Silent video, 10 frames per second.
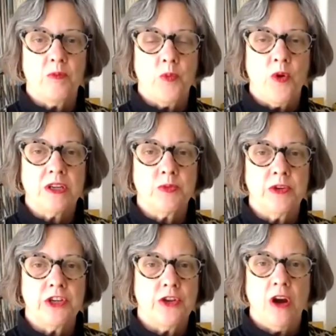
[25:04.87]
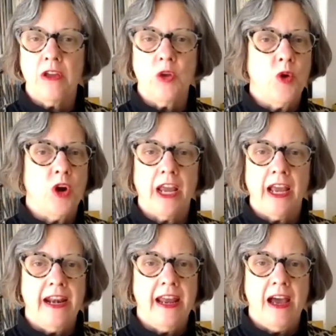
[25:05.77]
works are you working
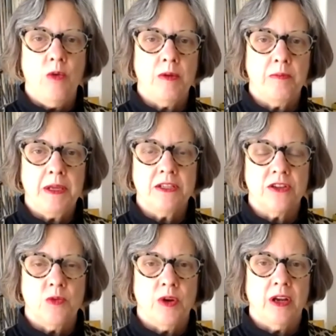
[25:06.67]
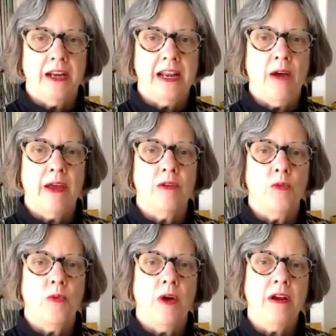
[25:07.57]
on now? What pieces are you working on now? And
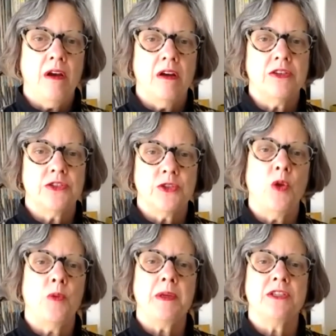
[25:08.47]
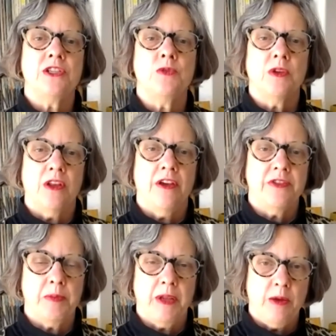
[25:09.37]
what are solo pieces you would love
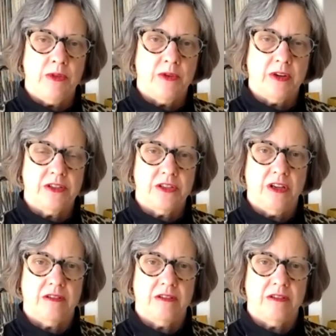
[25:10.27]
to play with orchestra?